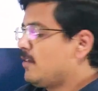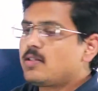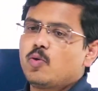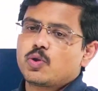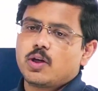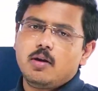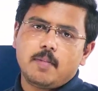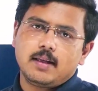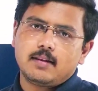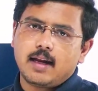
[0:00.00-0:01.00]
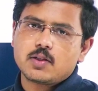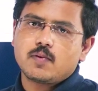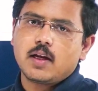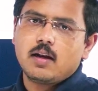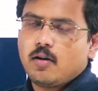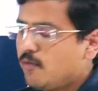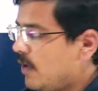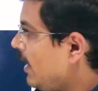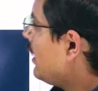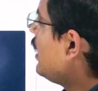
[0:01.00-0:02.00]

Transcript: the solution in Python as well. Fine.